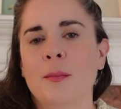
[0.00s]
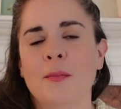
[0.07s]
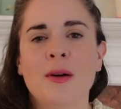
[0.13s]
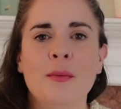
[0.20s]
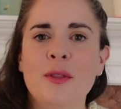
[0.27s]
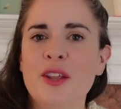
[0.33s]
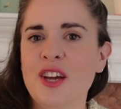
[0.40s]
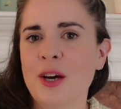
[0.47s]

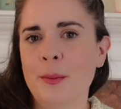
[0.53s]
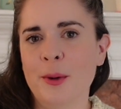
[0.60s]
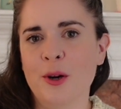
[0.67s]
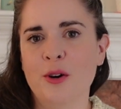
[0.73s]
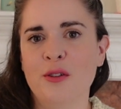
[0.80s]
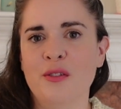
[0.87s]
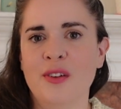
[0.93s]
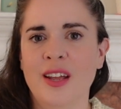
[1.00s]
with a cup of
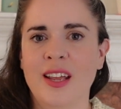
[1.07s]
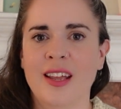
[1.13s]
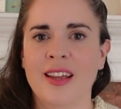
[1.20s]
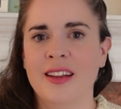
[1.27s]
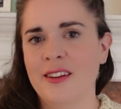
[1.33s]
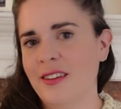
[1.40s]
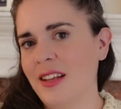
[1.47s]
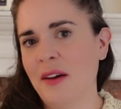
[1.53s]

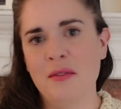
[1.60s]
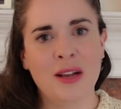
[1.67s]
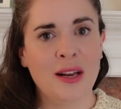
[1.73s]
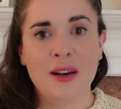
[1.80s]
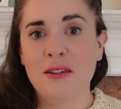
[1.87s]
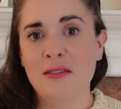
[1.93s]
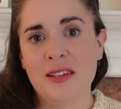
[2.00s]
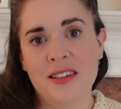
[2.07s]
coffee, just having a
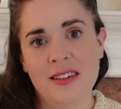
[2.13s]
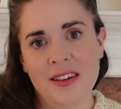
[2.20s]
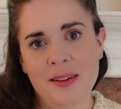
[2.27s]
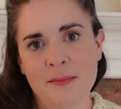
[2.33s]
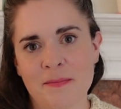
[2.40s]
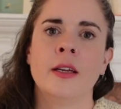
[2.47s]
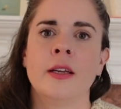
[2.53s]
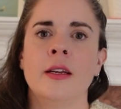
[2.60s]
lovely
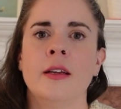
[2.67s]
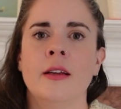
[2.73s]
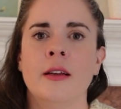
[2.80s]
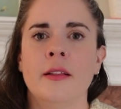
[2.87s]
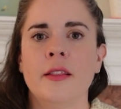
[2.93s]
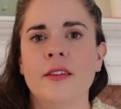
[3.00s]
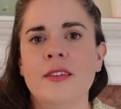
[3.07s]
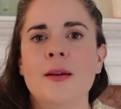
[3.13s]
time.
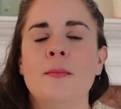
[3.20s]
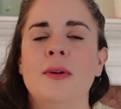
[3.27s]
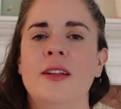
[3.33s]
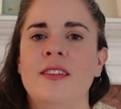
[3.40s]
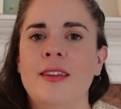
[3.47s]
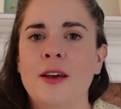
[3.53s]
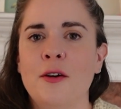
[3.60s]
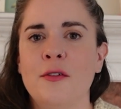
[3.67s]
The sample
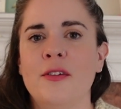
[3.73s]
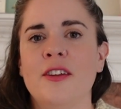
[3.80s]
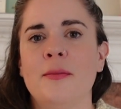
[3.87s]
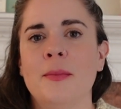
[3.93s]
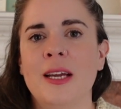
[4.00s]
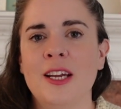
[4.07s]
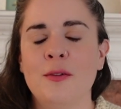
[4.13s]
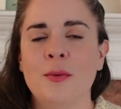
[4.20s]
itself is
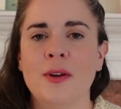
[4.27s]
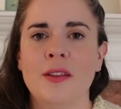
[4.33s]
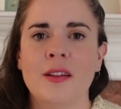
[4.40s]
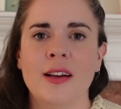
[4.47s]
made with